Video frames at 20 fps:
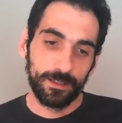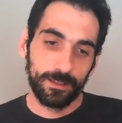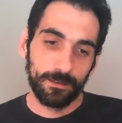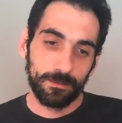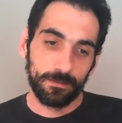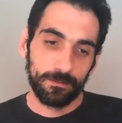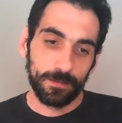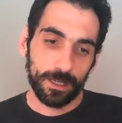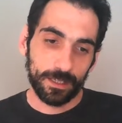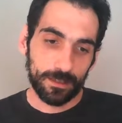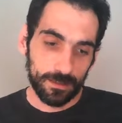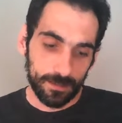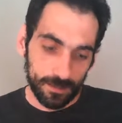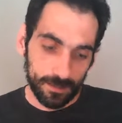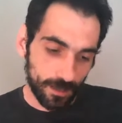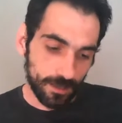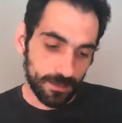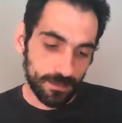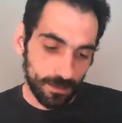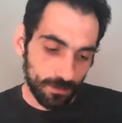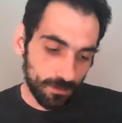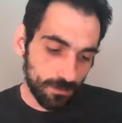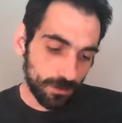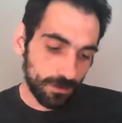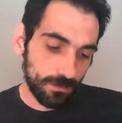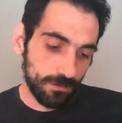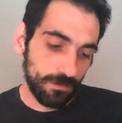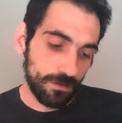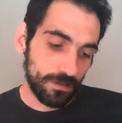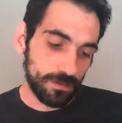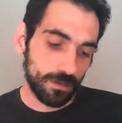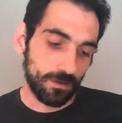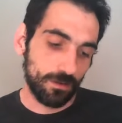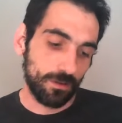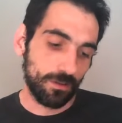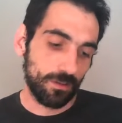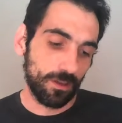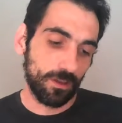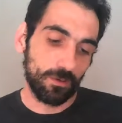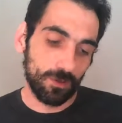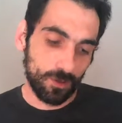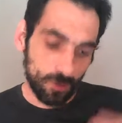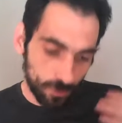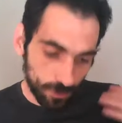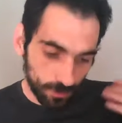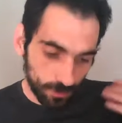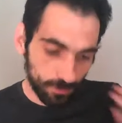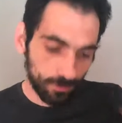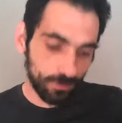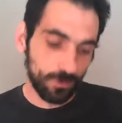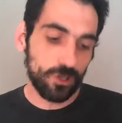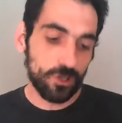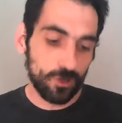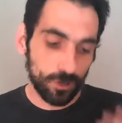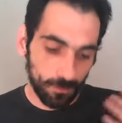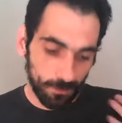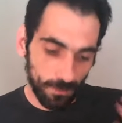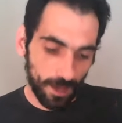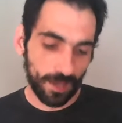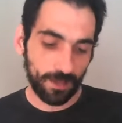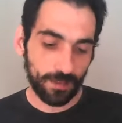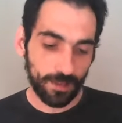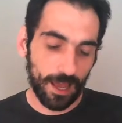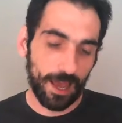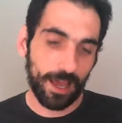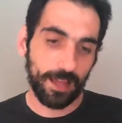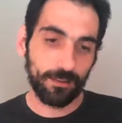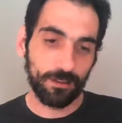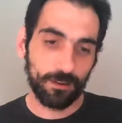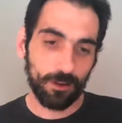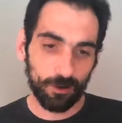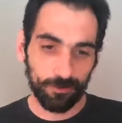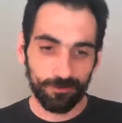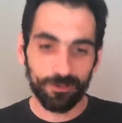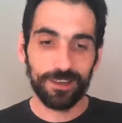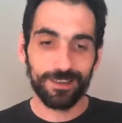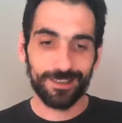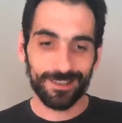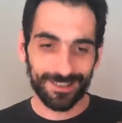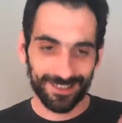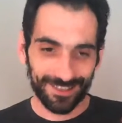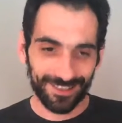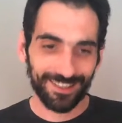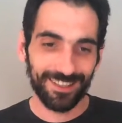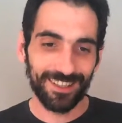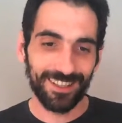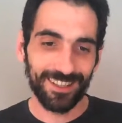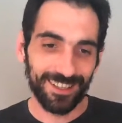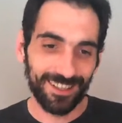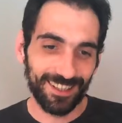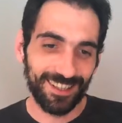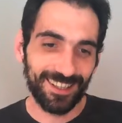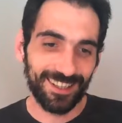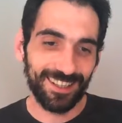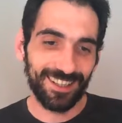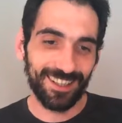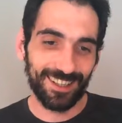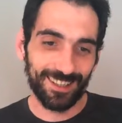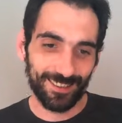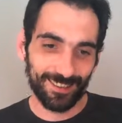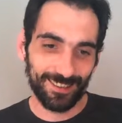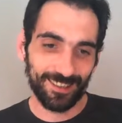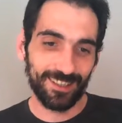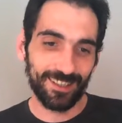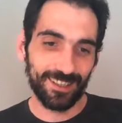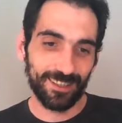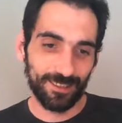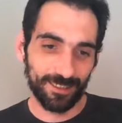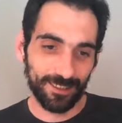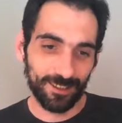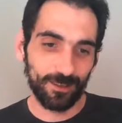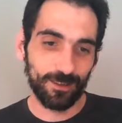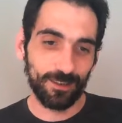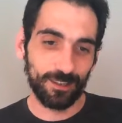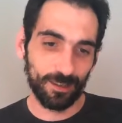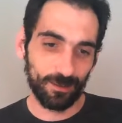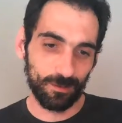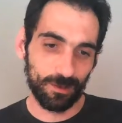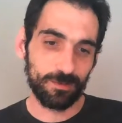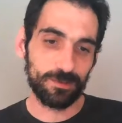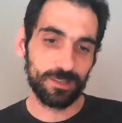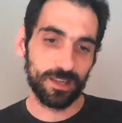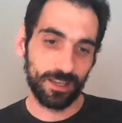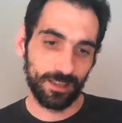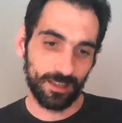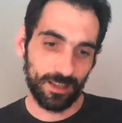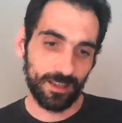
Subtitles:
But it's a good thing. We should make that obvious on the Toolkit website.